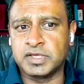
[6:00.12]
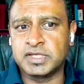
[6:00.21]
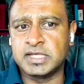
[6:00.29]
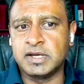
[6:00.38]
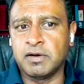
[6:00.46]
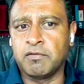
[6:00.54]

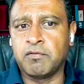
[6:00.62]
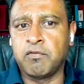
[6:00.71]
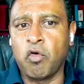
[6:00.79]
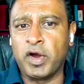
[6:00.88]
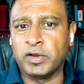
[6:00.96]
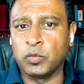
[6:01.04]
CIRA
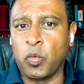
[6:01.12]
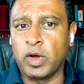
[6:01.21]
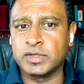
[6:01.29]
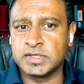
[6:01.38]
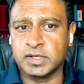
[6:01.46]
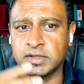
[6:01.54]

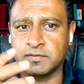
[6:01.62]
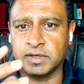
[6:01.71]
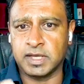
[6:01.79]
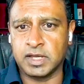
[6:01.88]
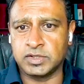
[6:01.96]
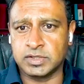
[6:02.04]
4-in-1
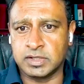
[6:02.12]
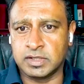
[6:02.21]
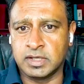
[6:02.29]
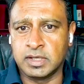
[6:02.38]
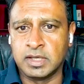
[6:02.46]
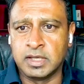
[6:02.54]

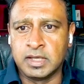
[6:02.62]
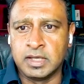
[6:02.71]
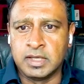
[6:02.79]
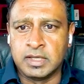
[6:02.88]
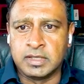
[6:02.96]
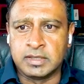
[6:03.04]
certification.
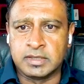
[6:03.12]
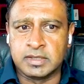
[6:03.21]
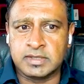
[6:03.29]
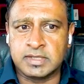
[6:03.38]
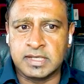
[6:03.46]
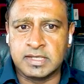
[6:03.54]

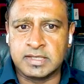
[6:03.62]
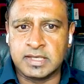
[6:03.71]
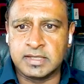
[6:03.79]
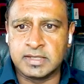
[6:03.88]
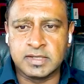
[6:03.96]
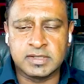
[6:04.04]
This is
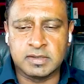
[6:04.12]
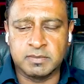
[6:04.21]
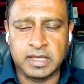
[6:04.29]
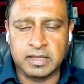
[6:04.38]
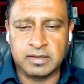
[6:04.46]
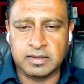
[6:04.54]
a
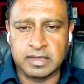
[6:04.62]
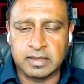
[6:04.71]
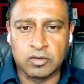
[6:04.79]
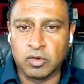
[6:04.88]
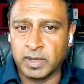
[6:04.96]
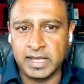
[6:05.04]
system that
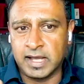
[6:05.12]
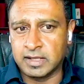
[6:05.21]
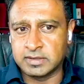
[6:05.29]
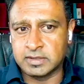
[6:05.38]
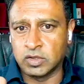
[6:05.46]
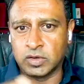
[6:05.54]
nobody
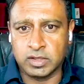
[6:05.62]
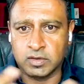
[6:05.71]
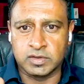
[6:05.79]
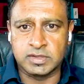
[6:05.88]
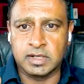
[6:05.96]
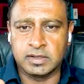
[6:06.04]
else, no other
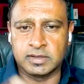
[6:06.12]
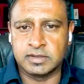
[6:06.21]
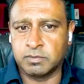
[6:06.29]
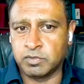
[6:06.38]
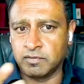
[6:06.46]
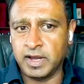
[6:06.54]

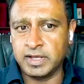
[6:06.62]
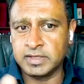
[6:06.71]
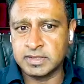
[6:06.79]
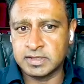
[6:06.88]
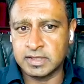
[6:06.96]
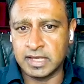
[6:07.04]
consultancy
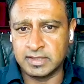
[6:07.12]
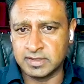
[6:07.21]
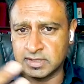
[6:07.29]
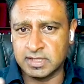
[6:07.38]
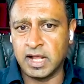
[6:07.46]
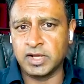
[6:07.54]
provides. And
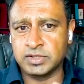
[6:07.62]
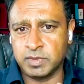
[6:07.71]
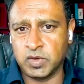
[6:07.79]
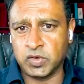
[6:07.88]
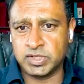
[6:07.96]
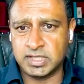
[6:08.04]
this is largely
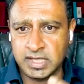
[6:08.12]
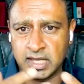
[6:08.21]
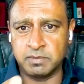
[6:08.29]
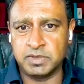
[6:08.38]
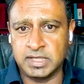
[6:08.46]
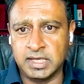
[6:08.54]
because
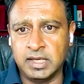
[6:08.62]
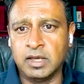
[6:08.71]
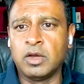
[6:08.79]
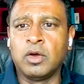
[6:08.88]
DMT,